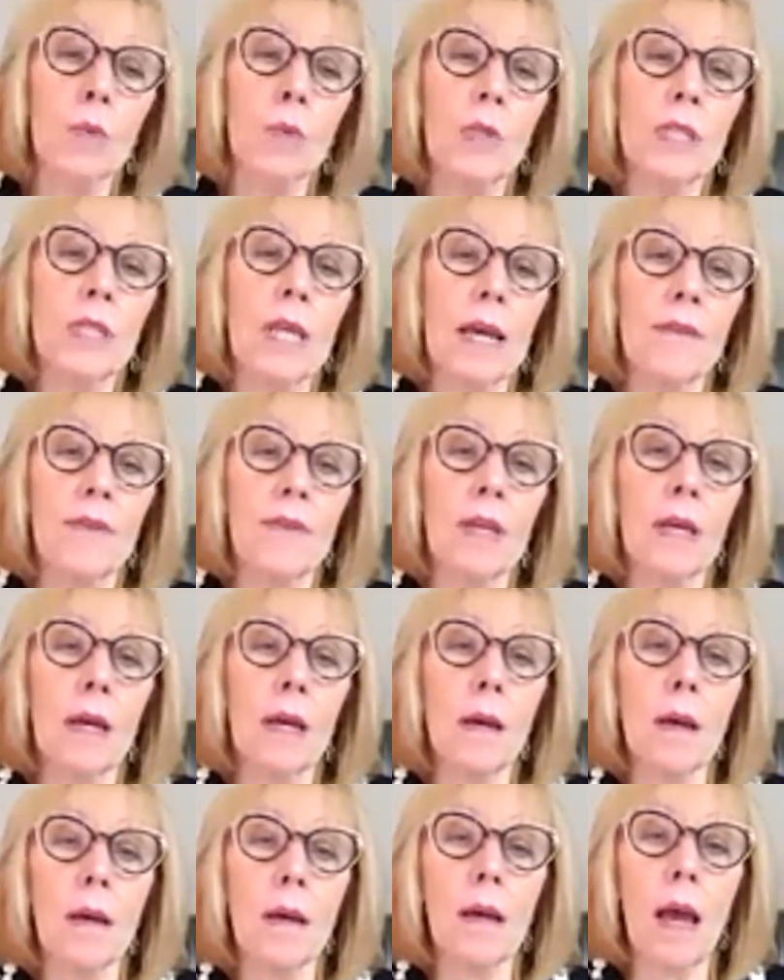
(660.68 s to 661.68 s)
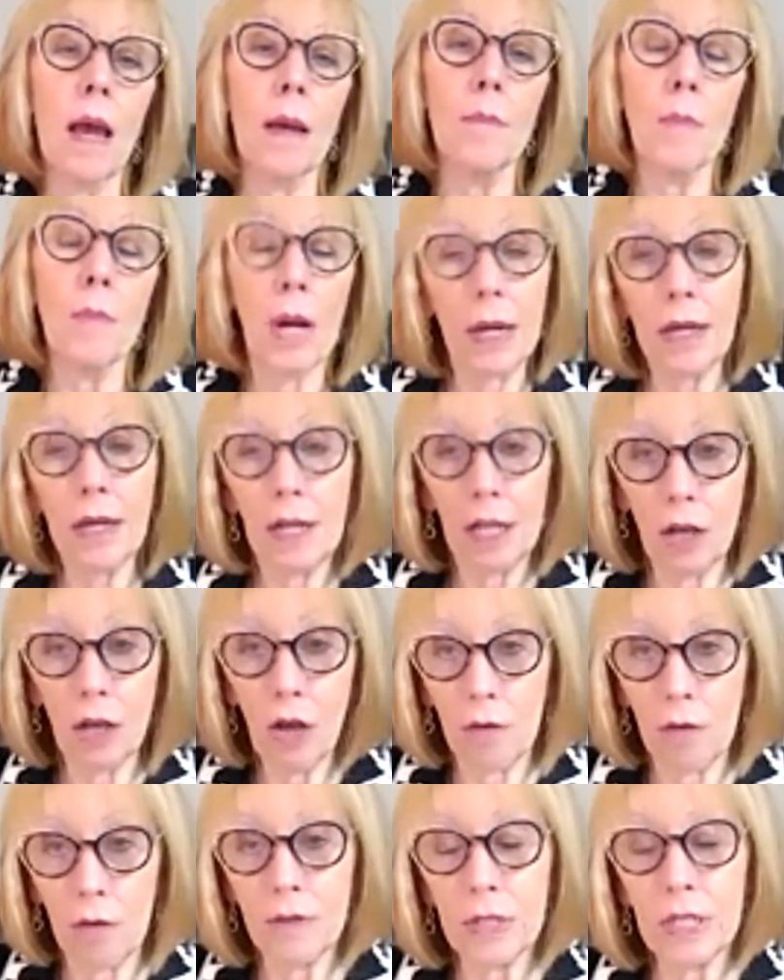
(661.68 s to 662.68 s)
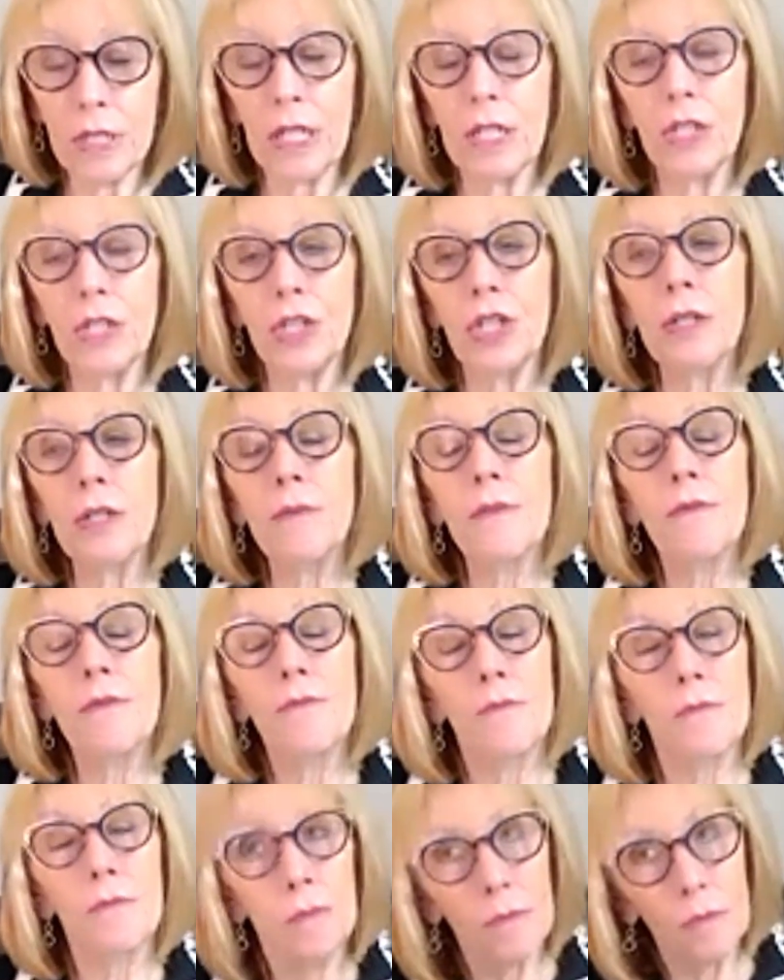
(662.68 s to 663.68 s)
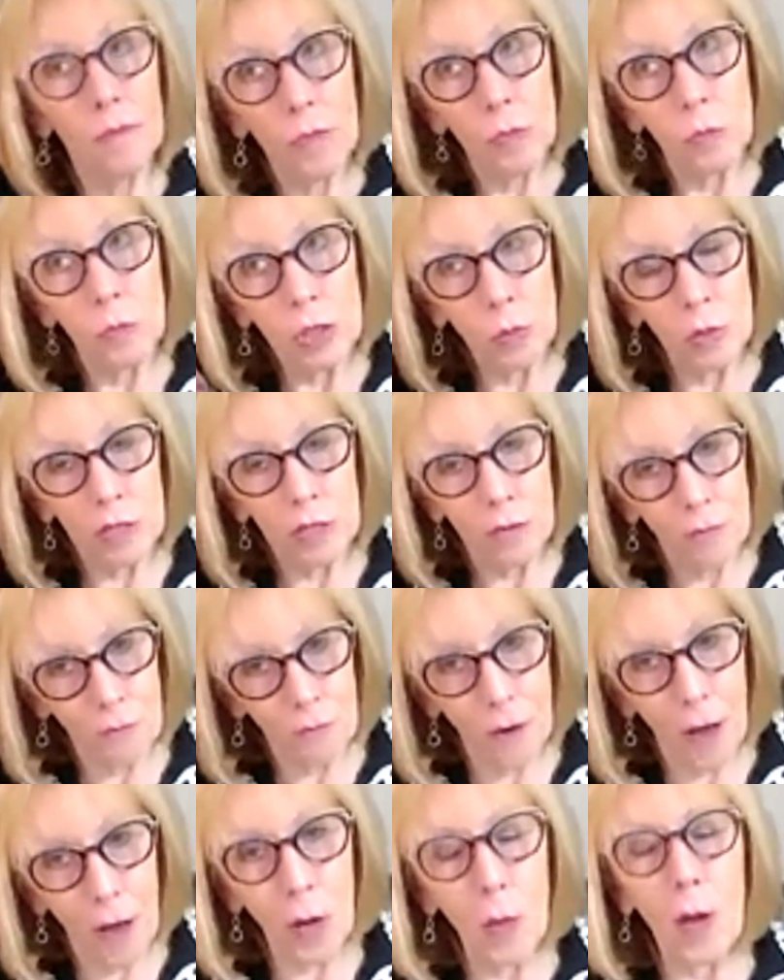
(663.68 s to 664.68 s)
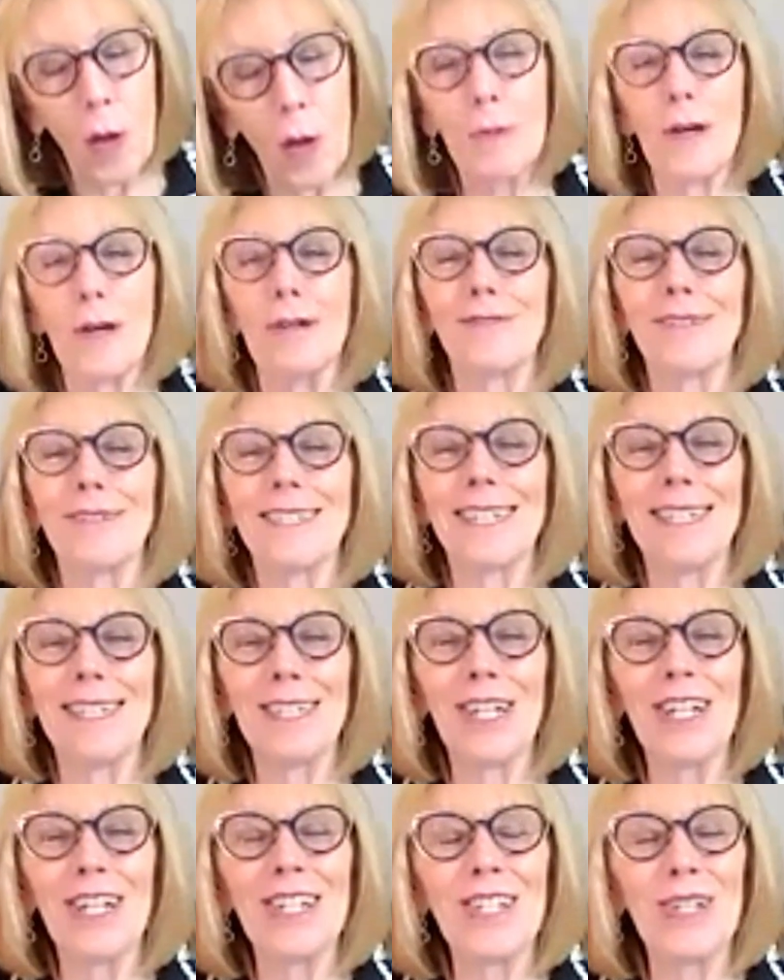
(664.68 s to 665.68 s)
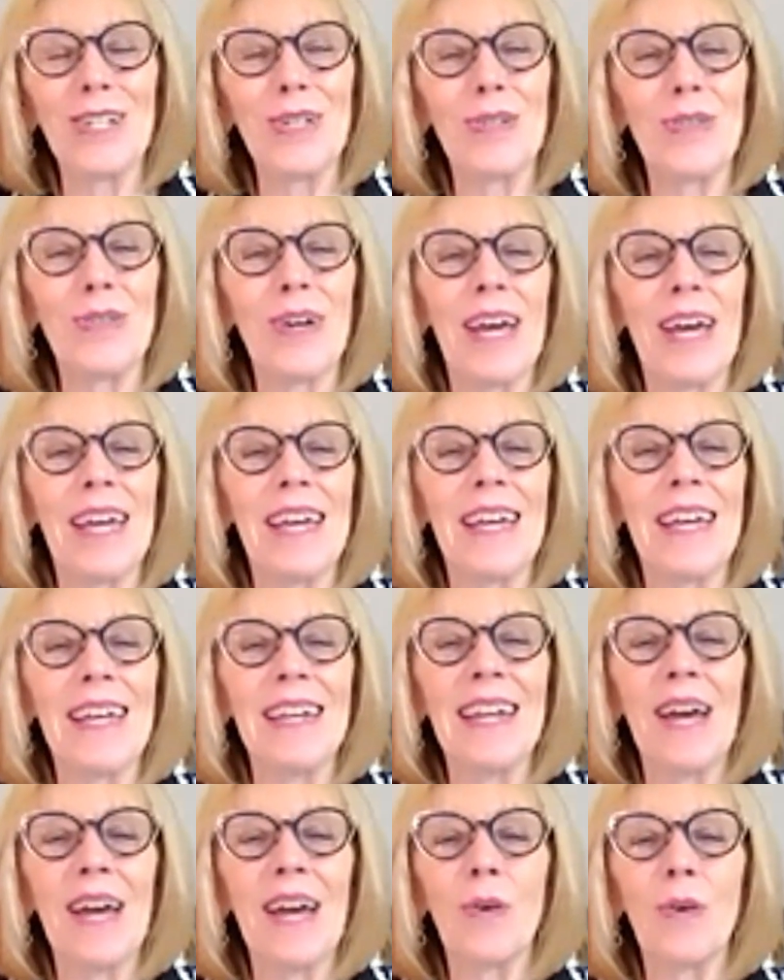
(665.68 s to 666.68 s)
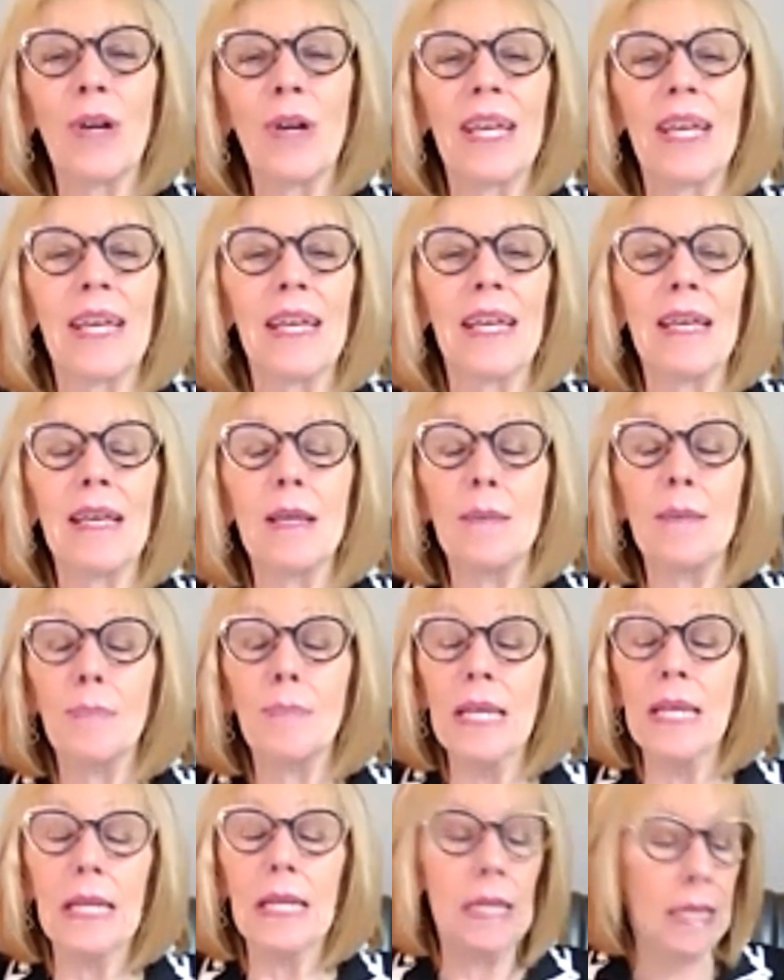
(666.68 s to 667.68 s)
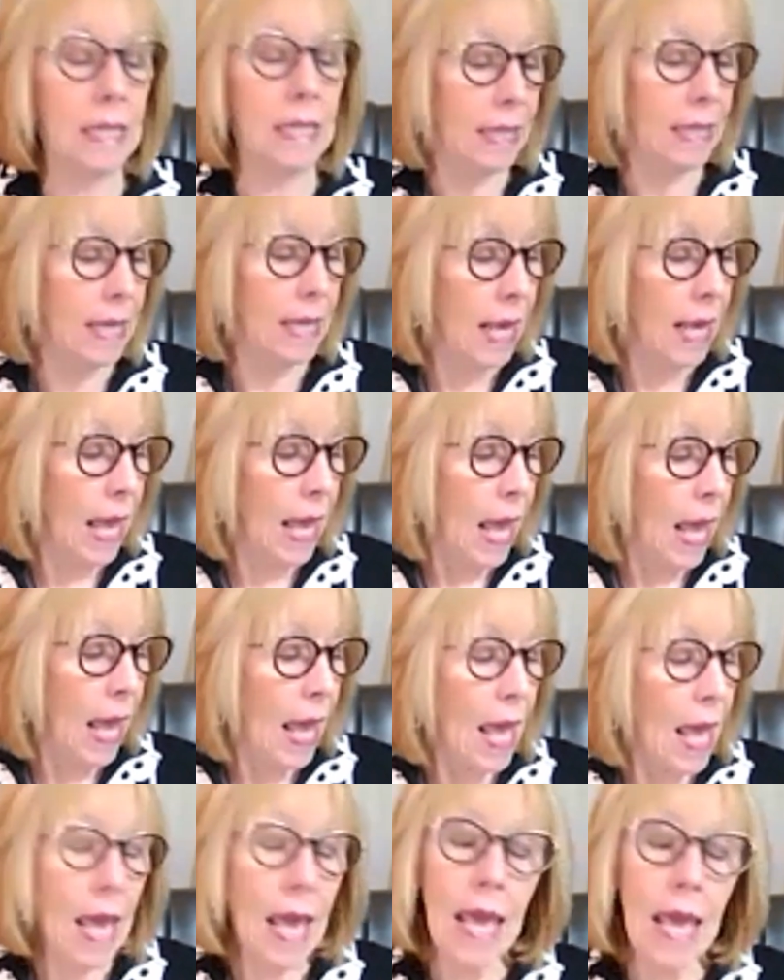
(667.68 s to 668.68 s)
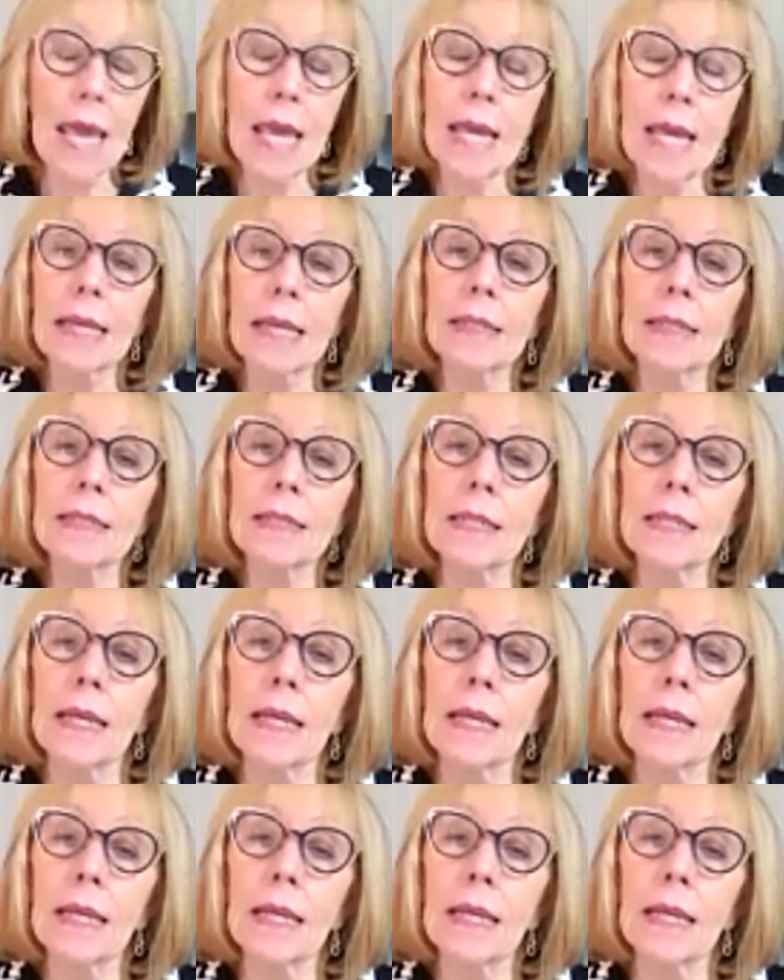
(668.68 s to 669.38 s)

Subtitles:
was having a marketing conversation, which was a follow-up conversation to a networking meeting. And